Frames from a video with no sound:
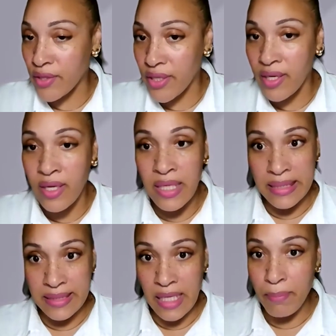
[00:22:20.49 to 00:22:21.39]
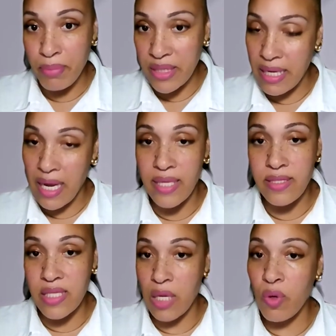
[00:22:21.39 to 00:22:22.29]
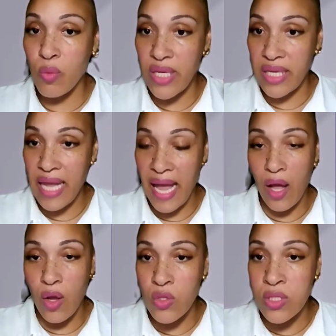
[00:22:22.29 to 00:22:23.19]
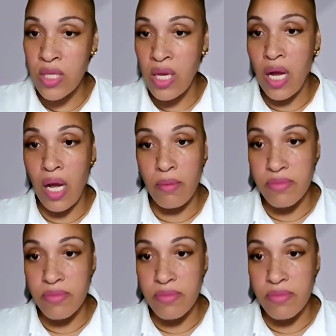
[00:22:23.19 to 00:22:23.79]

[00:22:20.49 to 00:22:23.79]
another templatized thing where we can house